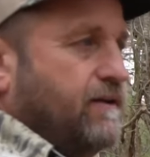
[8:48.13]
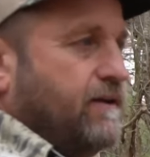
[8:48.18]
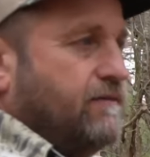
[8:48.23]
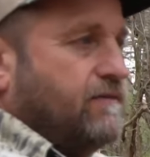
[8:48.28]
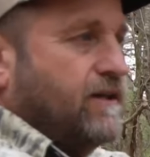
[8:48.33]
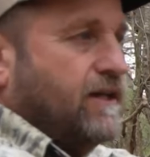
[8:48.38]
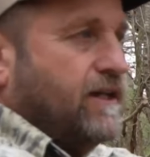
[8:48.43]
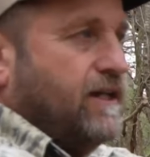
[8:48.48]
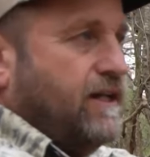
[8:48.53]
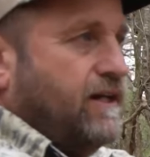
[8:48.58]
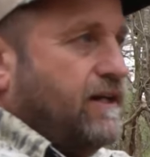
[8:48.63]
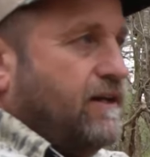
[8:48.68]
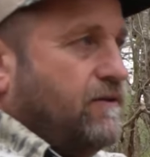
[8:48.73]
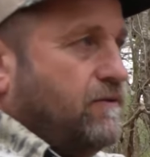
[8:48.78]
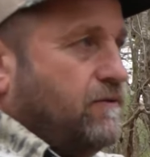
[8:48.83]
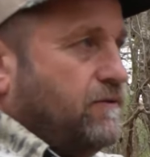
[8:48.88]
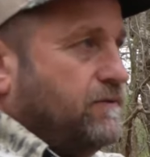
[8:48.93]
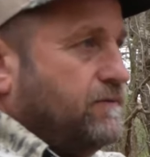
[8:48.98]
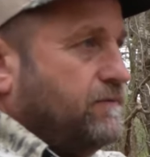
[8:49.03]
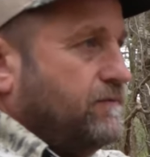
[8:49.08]
After I get it
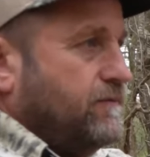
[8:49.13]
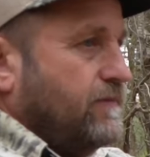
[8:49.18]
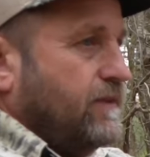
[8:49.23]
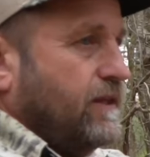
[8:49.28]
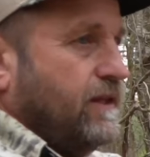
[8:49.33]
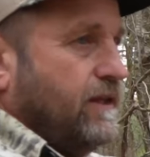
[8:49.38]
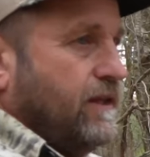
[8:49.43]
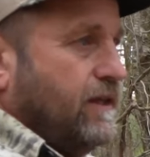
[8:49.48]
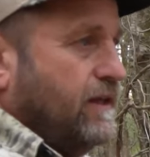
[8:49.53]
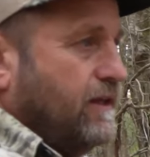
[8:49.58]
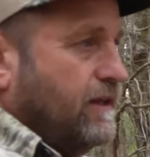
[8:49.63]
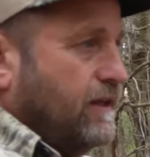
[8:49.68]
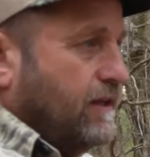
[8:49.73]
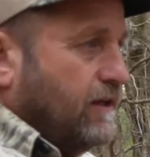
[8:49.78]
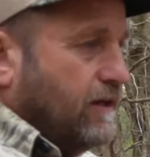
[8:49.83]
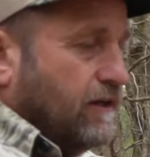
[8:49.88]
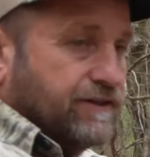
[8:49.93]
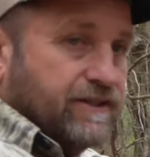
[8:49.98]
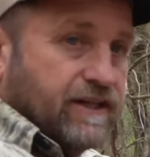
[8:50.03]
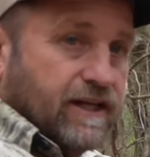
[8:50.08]
on, a
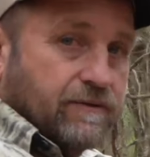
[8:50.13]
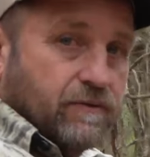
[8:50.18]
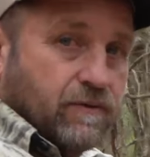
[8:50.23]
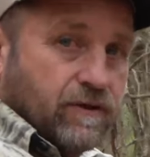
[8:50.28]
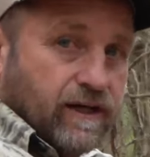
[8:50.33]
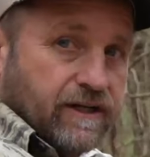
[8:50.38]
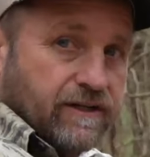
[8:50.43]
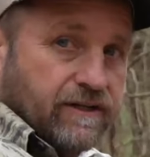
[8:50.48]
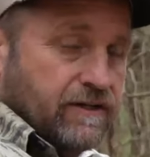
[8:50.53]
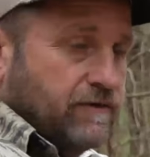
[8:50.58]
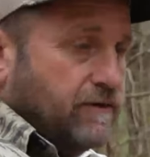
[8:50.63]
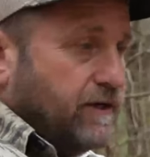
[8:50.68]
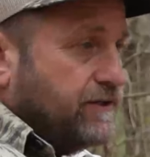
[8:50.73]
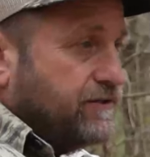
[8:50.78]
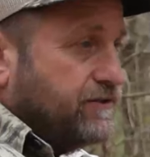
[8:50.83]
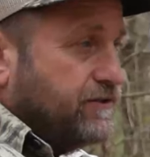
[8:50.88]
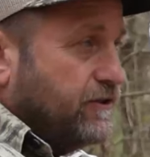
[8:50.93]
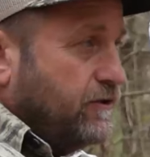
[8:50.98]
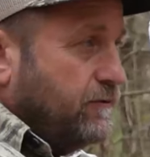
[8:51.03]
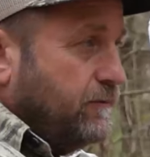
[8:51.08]
lot of times what I do, I
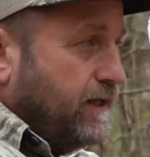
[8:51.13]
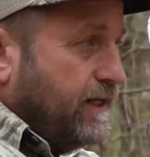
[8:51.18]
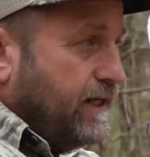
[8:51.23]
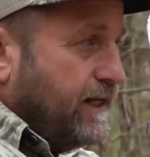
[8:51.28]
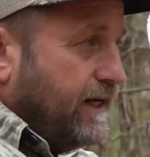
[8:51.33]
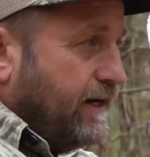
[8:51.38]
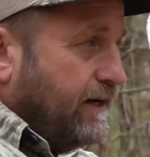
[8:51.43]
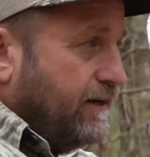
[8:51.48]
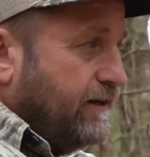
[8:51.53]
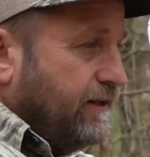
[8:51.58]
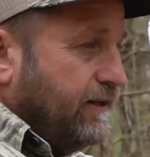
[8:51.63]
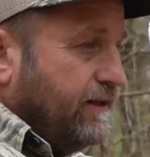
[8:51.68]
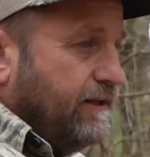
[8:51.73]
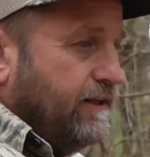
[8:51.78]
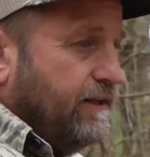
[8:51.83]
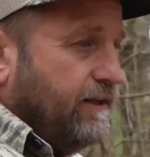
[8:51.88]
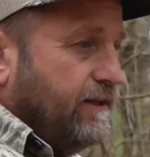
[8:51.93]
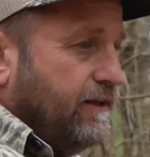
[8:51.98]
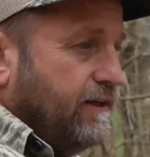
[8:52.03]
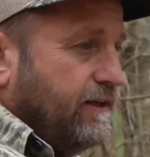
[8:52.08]
zoom it out
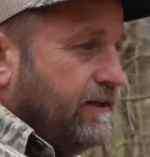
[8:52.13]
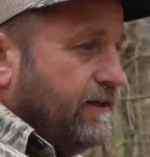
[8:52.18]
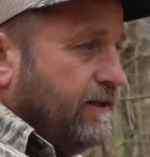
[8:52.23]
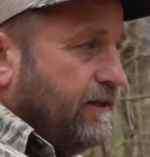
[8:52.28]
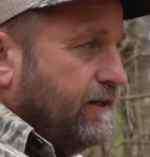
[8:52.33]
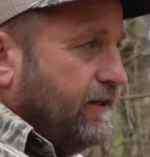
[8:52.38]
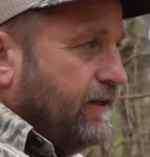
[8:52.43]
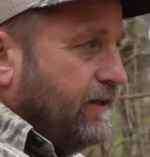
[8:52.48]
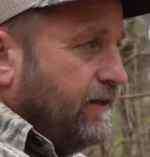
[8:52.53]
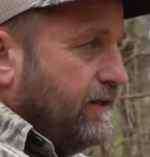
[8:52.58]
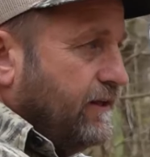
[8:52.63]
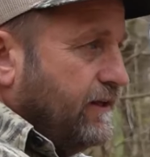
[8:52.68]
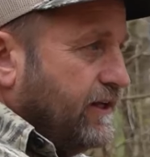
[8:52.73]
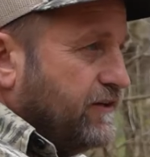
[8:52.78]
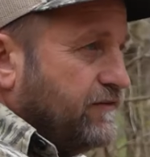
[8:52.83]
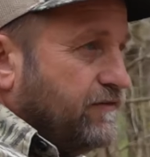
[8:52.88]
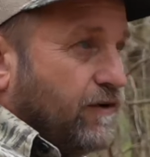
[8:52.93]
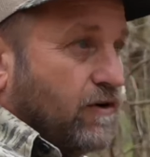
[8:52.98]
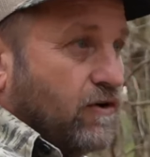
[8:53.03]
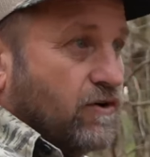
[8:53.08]
as
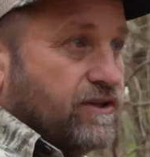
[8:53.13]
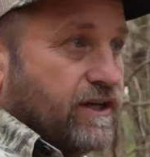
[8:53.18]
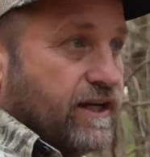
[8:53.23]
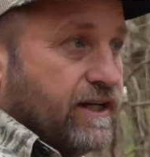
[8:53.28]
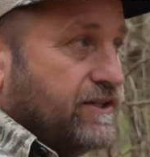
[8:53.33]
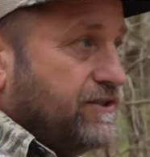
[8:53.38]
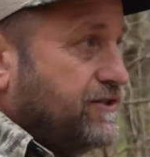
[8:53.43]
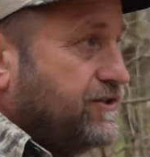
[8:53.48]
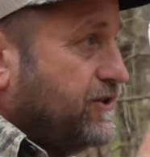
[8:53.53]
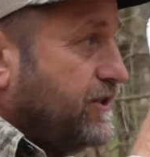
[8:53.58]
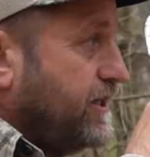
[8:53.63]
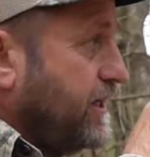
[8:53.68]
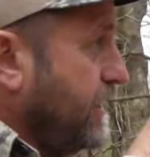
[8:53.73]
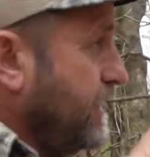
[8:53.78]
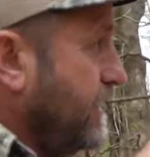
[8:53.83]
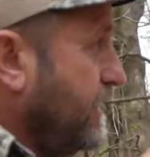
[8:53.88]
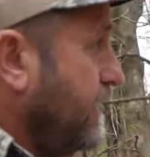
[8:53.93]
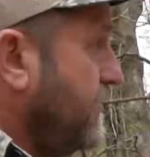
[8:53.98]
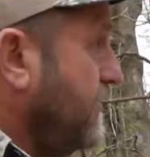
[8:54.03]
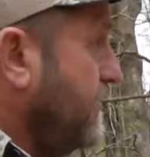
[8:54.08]
far as I can see,
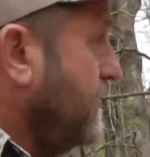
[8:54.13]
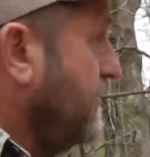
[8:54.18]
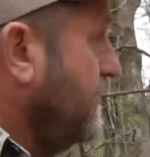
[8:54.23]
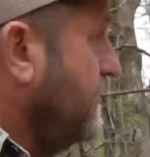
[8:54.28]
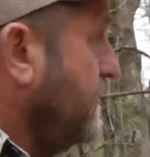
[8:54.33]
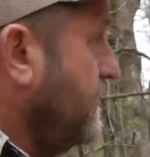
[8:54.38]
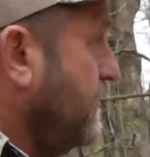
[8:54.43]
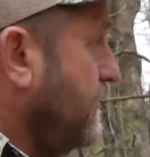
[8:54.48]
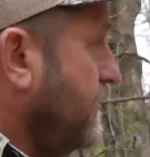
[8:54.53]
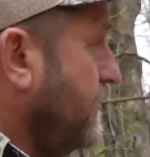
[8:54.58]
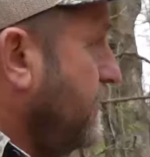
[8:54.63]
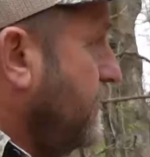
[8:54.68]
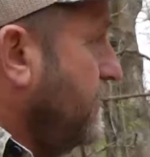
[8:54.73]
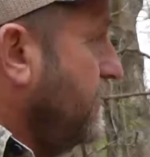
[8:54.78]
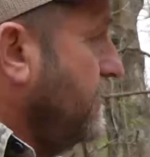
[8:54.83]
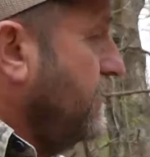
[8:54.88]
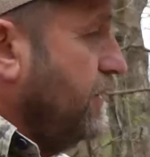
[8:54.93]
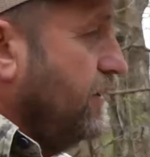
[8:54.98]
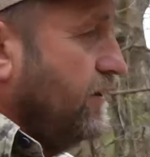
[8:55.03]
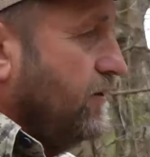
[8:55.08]

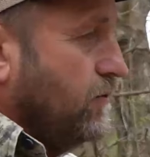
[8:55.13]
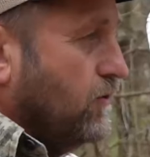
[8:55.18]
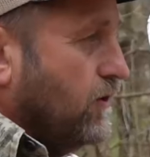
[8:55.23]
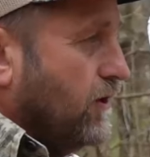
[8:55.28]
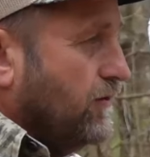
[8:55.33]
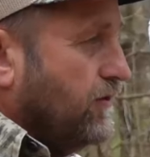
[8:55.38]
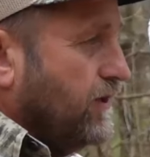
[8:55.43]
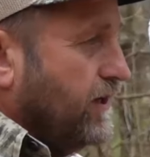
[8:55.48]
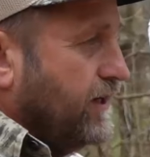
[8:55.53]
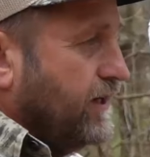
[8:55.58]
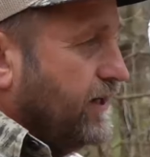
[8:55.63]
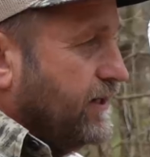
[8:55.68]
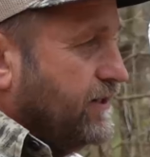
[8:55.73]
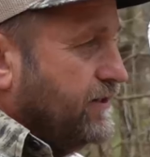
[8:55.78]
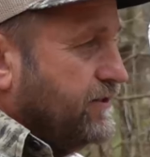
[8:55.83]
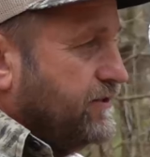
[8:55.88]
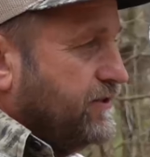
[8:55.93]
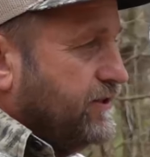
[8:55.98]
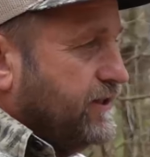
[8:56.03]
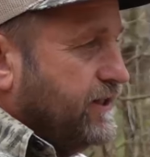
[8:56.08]
where I think I
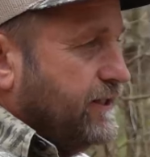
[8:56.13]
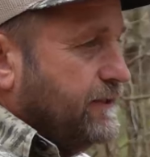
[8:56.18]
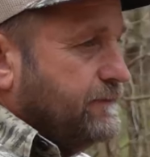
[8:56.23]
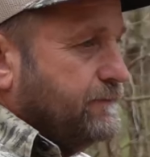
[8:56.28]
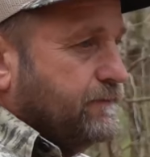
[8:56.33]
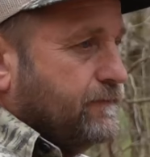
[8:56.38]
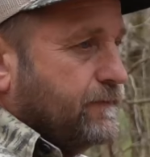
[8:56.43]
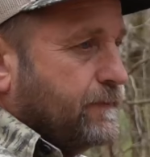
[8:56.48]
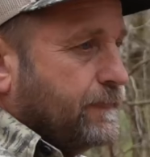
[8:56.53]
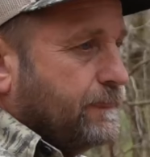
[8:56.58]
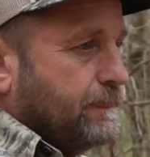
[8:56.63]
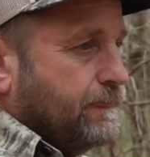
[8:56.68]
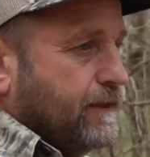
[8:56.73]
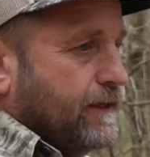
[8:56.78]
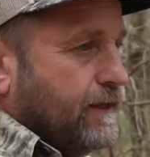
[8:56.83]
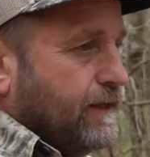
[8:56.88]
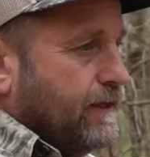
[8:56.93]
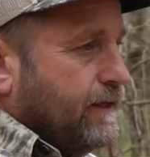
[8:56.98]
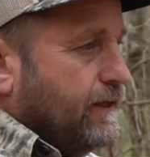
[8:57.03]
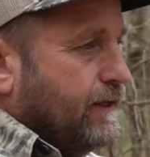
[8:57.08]
can see,
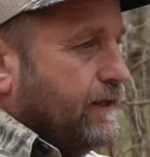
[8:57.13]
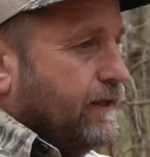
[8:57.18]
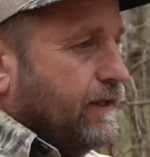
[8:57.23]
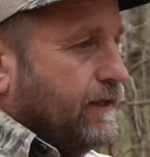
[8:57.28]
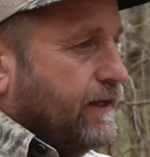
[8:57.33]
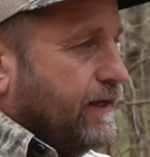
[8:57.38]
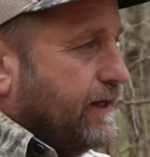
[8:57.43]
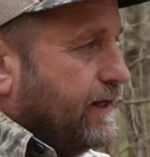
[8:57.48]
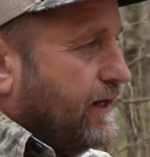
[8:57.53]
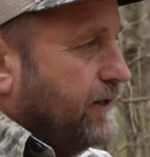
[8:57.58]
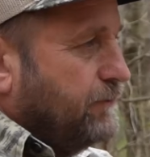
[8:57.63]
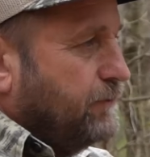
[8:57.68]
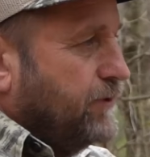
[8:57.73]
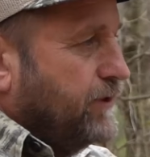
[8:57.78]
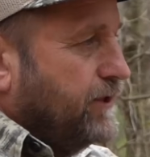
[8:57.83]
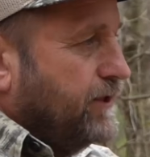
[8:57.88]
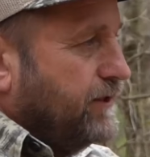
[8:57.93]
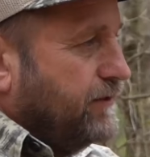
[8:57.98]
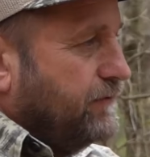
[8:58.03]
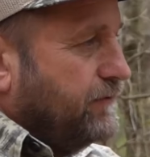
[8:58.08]
and I'll
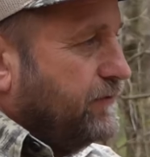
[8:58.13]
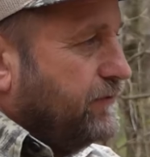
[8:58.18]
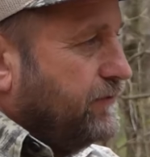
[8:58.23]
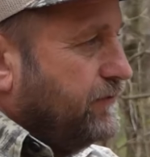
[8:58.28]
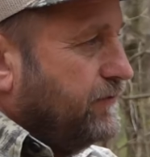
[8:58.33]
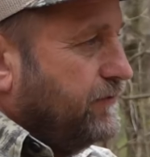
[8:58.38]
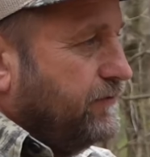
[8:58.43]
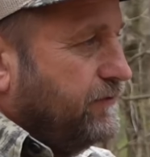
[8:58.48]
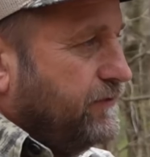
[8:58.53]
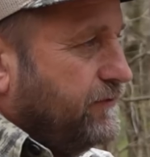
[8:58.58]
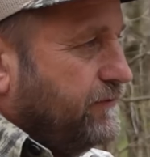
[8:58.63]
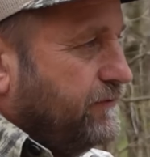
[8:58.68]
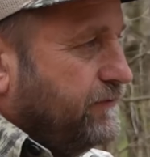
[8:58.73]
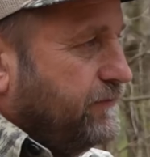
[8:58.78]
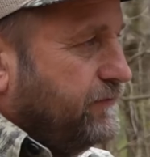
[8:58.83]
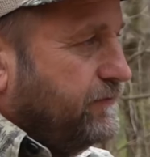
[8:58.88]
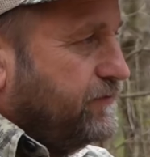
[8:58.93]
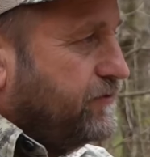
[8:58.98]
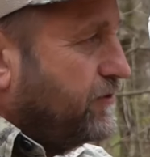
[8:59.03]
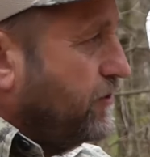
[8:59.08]
put it in,
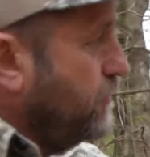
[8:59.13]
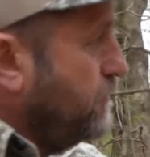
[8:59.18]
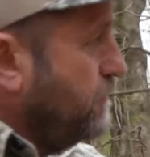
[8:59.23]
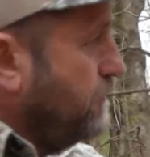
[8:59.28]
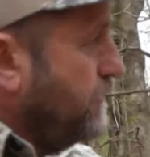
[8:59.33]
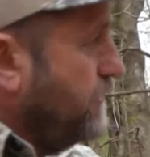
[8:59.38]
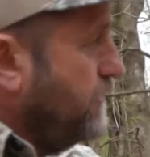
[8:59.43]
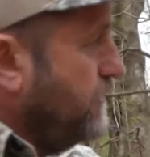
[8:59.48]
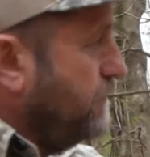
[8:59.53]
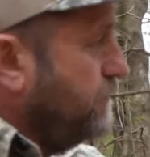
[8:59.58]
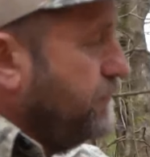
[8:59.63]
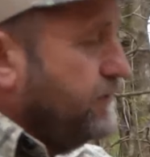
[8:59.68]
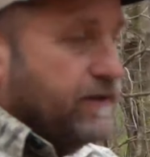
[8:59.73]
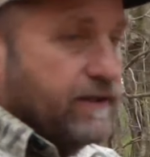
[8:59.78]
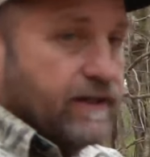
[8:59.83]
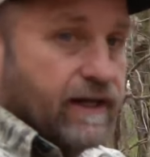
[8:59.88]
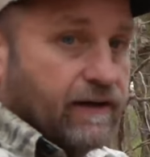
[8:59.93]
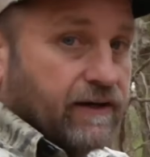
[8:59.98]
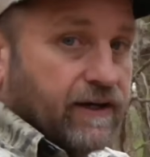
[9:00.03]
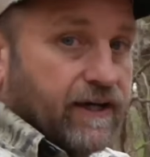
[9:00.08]
zoom up,
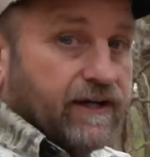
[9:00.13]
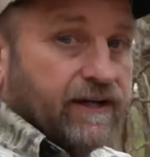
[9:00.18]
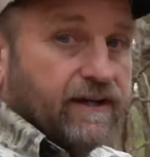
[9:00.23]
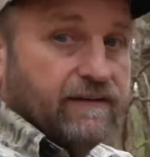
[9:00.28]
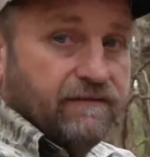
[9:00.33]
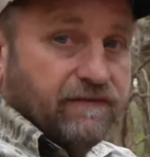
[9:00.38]
I'll get it in